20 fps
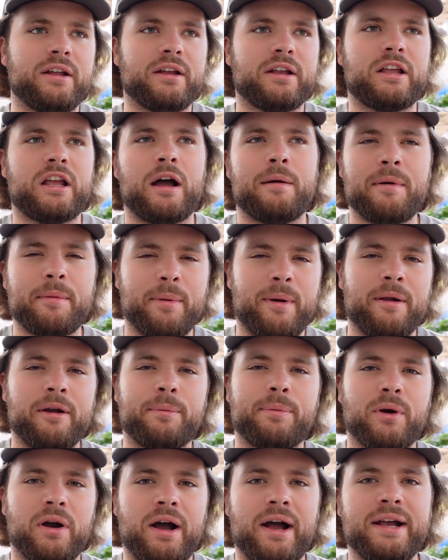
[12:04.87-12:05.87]
to come up on
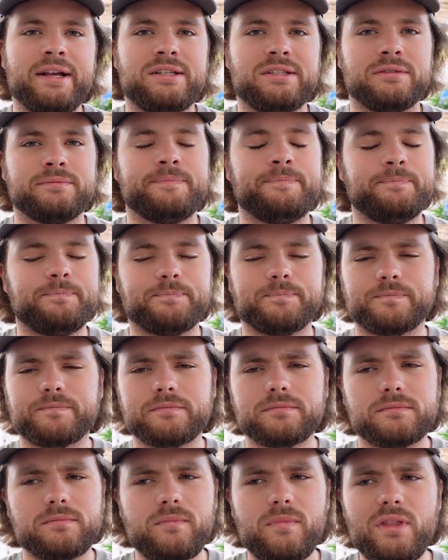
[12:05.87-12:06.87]
the price
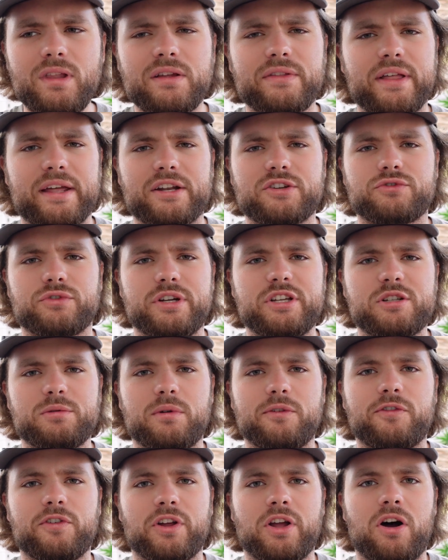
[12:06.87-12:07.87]
that is
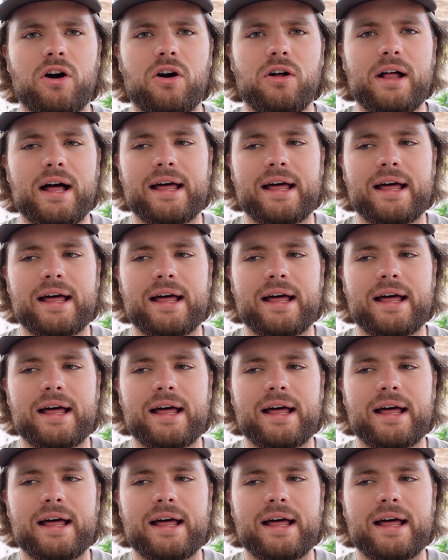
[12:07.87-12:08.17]
reasonable for y'all.